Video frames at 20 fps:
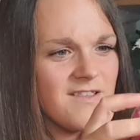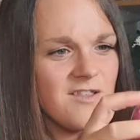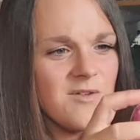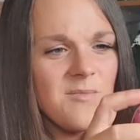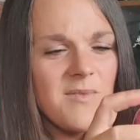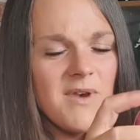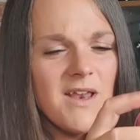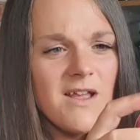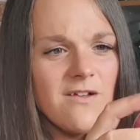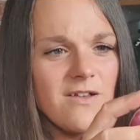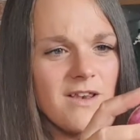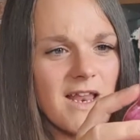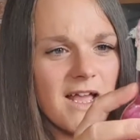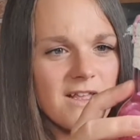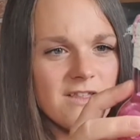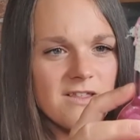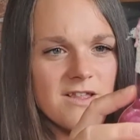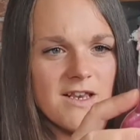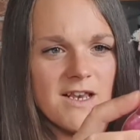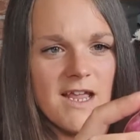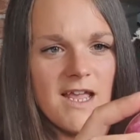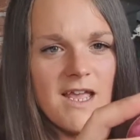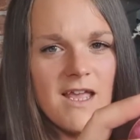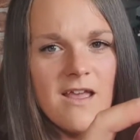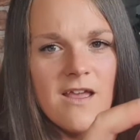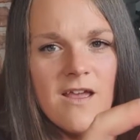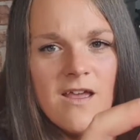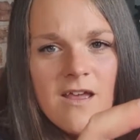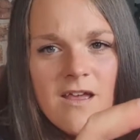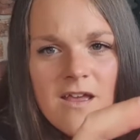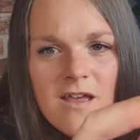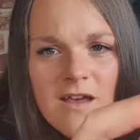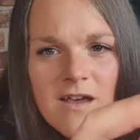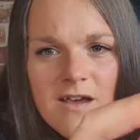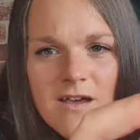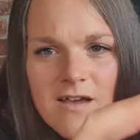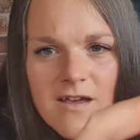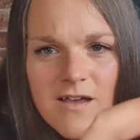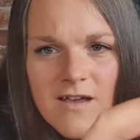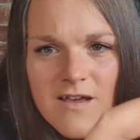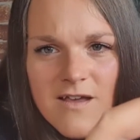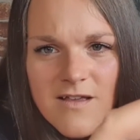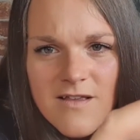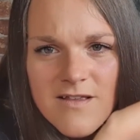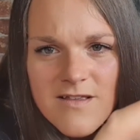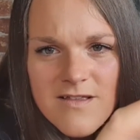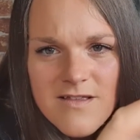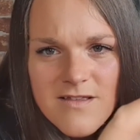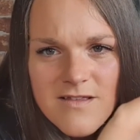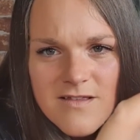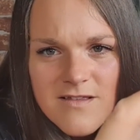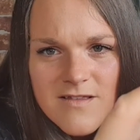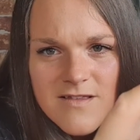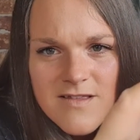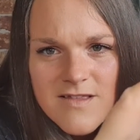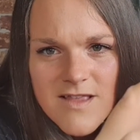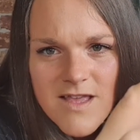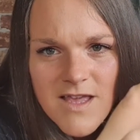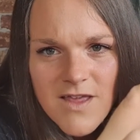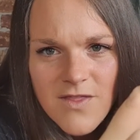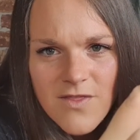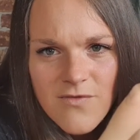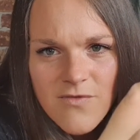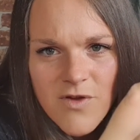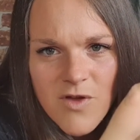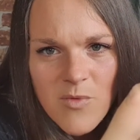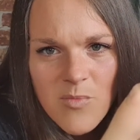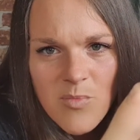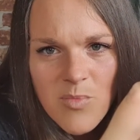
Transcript: some little actually see-through